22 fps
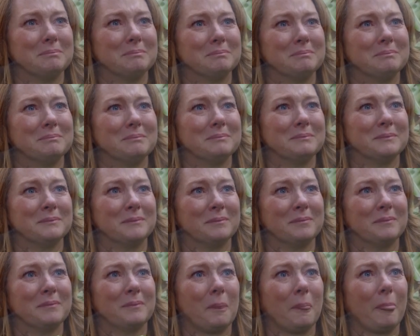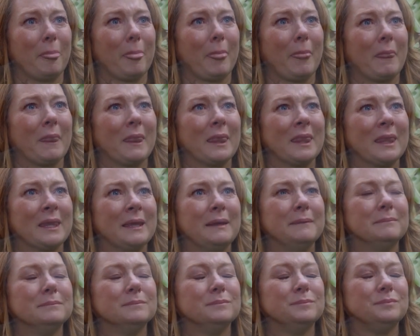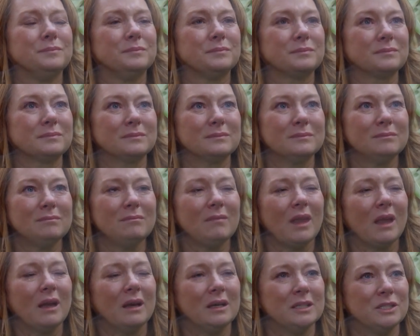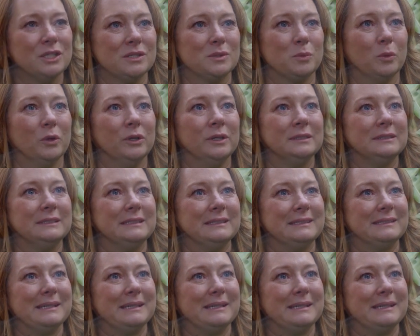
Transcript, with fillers: and it's really um, it's really painful for